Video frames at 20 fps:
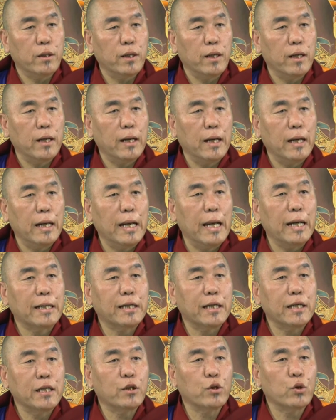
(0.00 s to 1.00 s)
Let
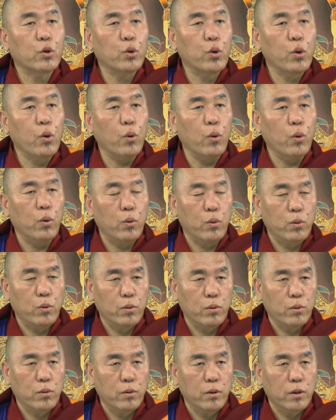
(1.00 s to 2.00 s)
it grow.
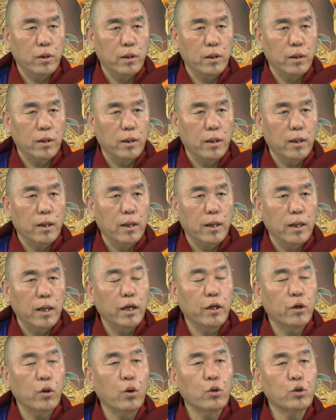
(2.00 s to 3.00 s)

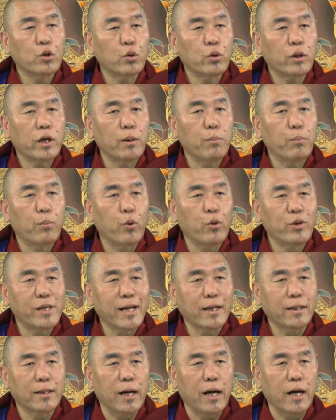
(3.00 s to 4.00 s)
It also can
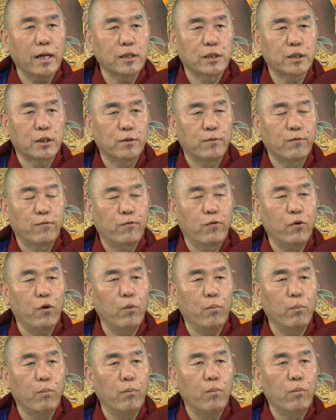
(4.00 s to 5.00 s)
protect us
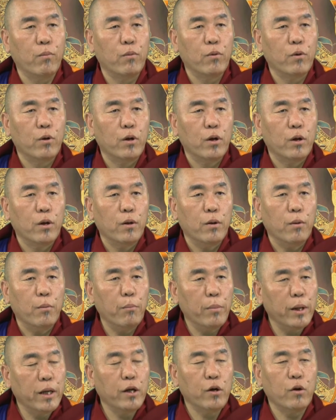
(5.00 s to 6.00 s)
from
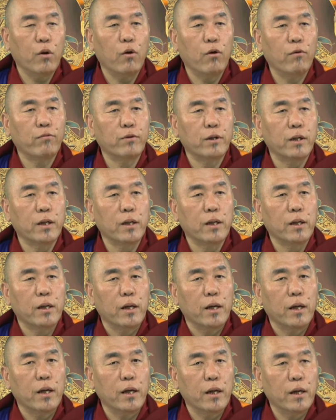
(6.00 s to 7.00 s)
many of the
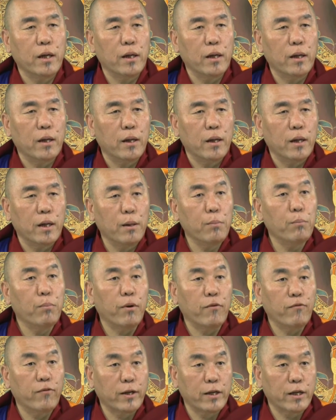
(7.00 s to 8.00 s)

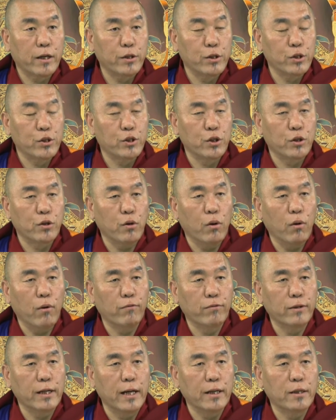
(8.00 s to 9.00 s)
imperfect condition
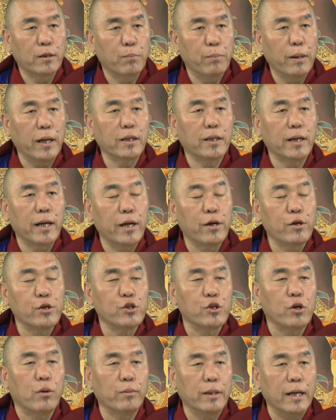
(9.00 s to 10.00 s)
of that. By the
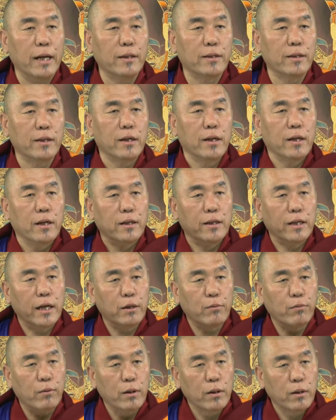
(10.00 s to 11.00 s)
energy of that
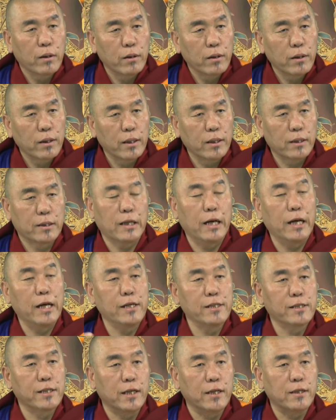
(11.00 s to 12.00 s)
will
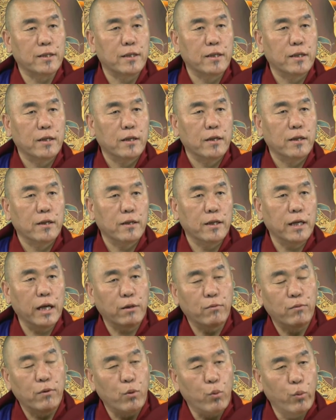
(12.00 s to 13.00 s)
cleanse it,
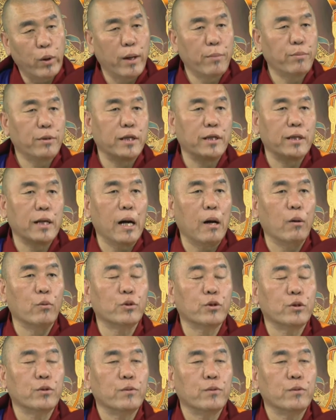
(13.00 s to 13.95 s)
that will wipe it out.